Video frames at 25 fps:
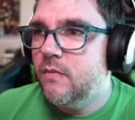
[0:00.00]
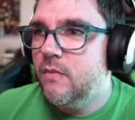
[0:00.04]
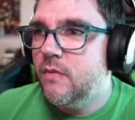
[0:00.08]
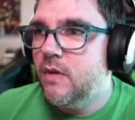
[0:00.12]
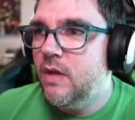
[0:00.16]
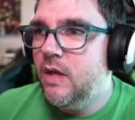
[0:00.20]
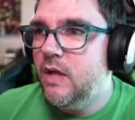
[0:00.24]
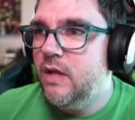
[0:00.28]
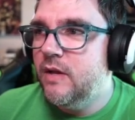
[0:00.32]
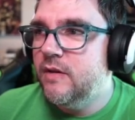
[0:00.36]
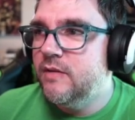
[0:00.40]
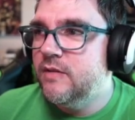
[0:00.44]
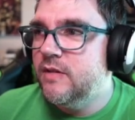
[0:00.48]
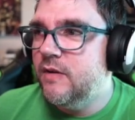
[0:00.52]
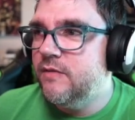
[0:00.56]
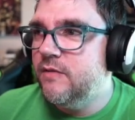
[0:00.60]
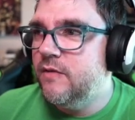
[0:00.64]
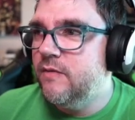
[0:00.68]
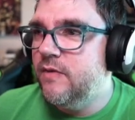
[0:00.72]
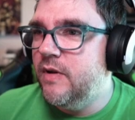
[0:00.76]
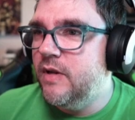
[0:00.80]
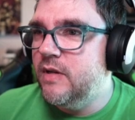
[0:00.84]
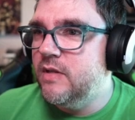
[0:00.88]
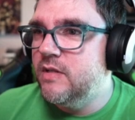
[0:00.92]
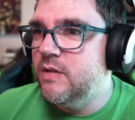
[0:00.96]
I just have to
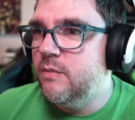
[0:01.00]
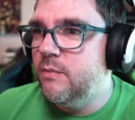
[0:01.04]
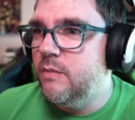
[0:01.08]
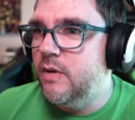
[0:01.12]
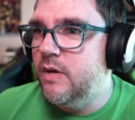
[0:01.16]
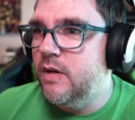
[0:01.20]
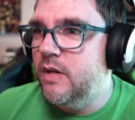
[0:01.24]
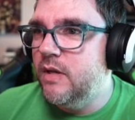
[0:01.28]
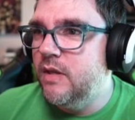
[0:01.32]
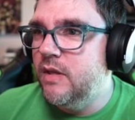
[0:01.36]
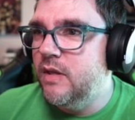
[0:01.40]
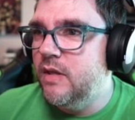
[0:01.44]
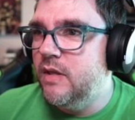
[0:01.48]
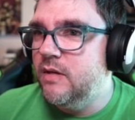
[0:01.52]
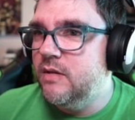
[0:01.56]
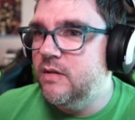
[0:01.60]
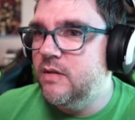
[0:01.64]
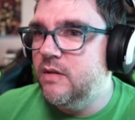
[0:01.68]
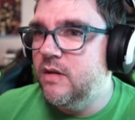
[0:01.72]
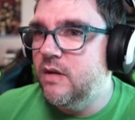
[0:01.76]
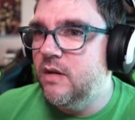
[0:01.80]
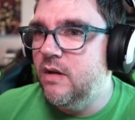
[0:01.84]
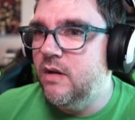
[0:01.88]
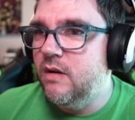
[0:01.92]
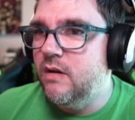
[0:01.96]
find somebody that,
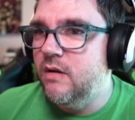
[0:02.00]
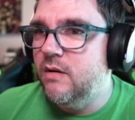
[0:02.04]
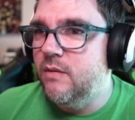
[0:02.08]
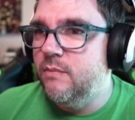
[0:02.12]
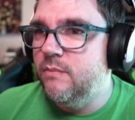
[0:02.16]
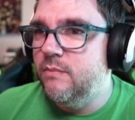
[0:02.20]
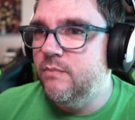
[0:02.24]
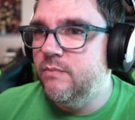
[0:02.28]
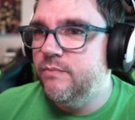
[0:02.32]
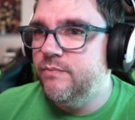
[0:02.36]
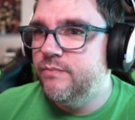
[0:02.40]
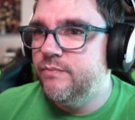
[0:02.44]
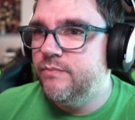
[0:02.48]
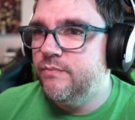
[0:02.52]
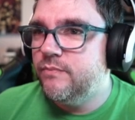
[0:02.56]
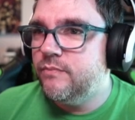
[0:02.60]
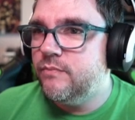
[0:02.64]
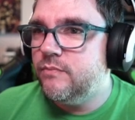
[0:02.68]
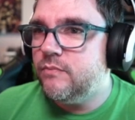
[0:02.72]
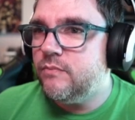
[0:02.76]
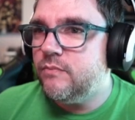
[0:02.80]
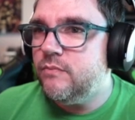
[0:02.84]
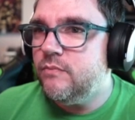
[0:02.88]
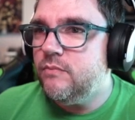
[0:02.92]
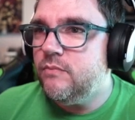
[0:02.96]
um
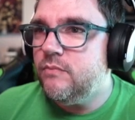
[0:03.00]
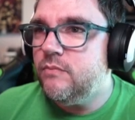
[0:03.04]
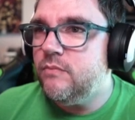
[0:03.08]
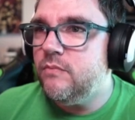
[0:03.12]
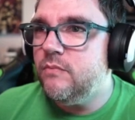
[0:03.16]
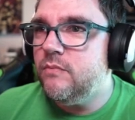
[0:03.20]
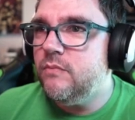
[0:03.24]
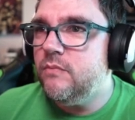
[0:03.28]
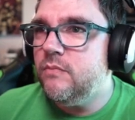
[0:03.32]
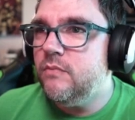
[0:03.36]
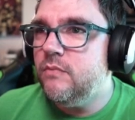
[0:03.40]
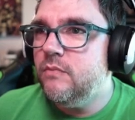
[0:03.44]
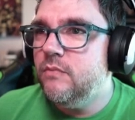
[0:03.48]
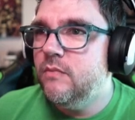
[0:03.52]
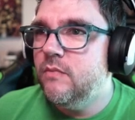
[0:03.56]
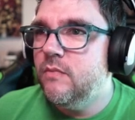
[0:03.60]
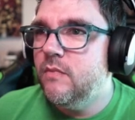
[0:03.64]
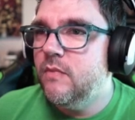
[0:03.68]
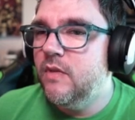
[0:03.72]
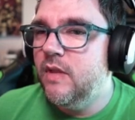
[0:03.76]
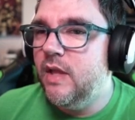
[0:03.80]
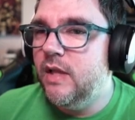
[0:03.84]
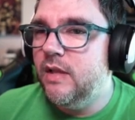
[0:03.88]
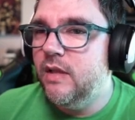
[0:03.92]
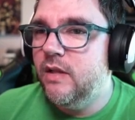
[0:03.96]

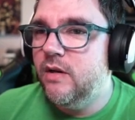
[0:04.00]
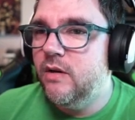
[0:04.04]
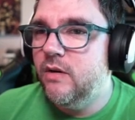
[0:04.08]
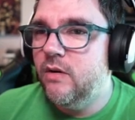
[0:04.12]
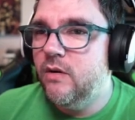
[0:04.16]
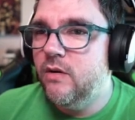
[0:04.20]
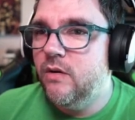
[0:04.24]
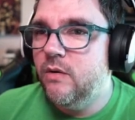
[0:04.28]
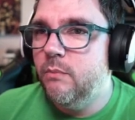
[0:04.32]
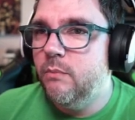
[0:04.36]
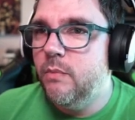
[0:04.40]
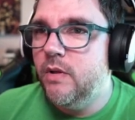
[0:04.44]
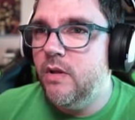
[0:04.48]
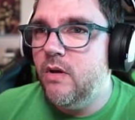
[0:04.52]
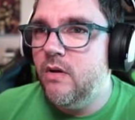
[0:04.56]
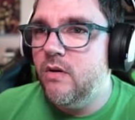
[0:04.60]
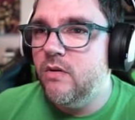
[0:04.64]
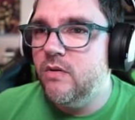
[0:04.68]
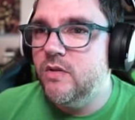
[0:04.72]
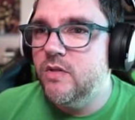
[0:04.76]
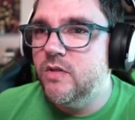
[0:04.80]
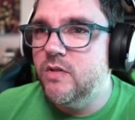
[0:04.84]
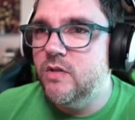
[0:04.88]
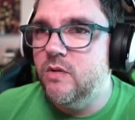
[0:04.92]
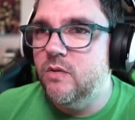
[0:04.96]
that letter
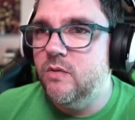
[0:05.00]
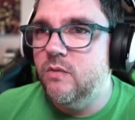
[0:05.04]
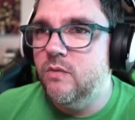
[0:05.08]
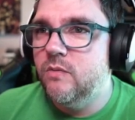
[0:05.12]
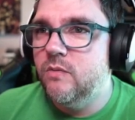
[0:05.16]
belongs to.